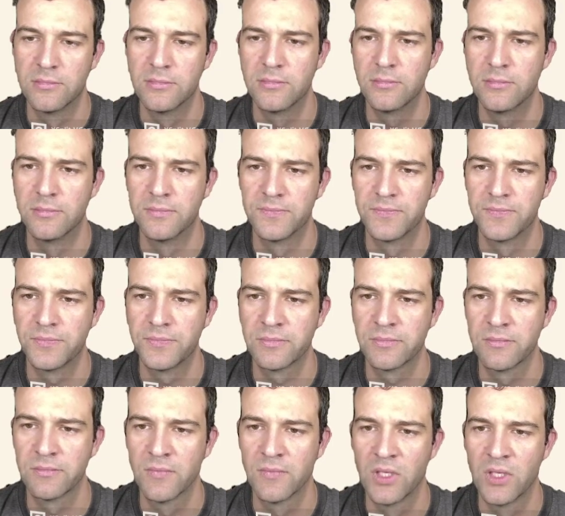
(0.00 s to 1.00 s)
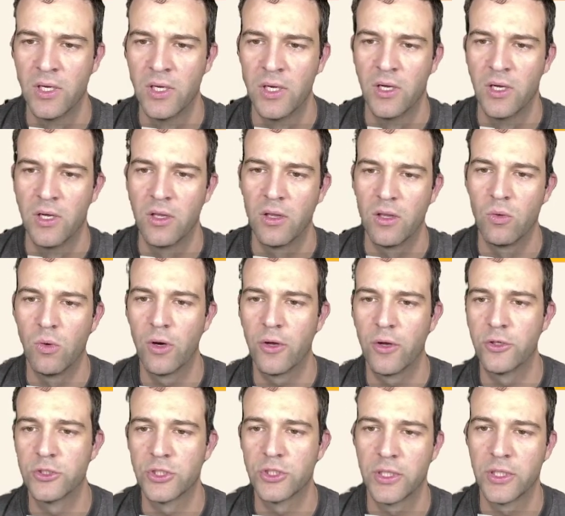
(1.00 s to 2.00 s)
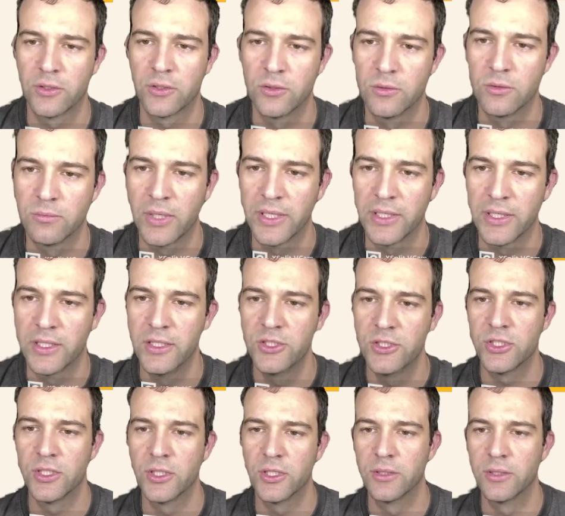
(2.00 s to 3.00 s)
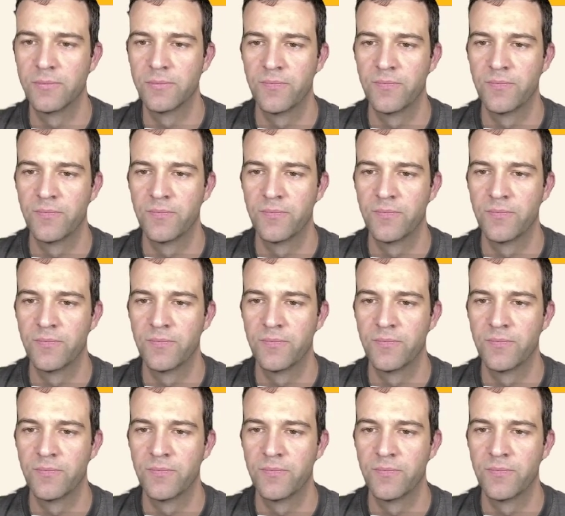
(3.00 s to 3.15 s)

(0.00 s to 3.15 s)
The Water Cycle by Keisha.